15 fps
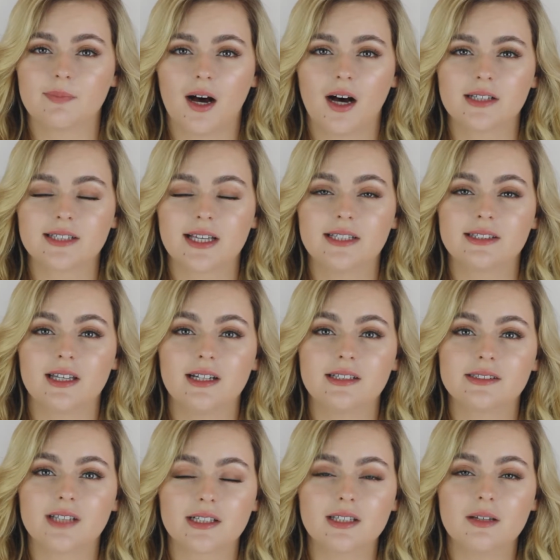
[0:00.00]
mask is that
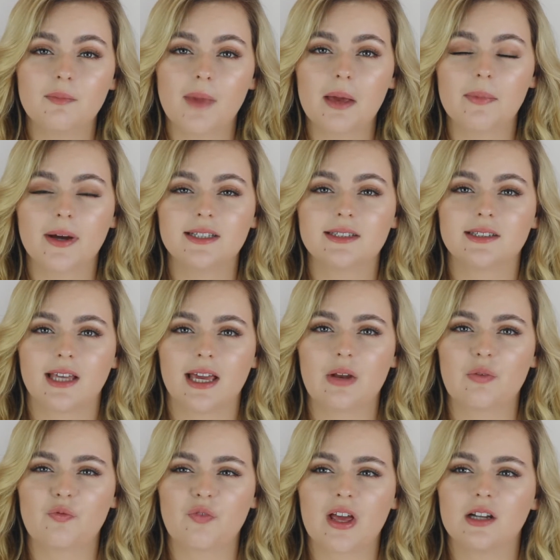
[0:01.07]
it doesn't make my
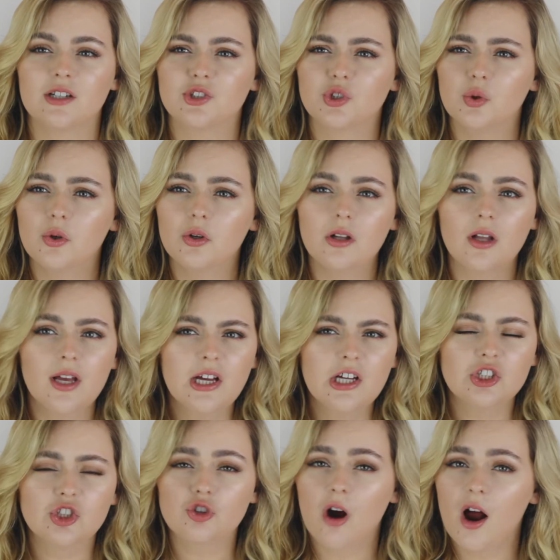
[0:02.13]
skin feel at all
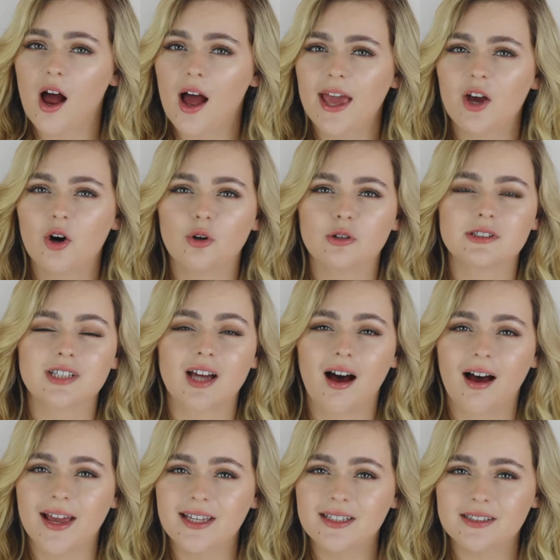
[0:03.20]
dry or
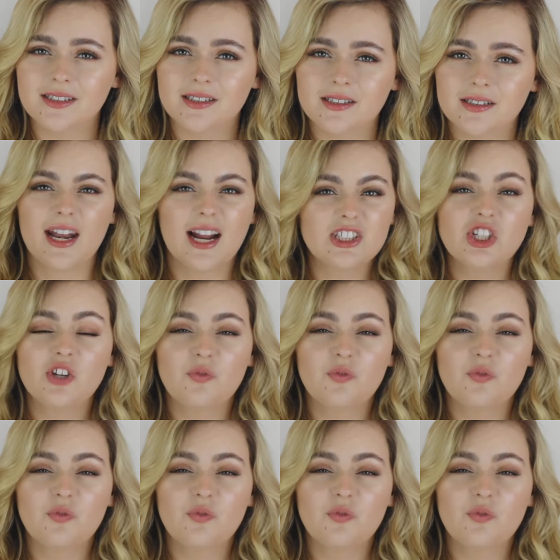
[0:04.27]
tight. It actually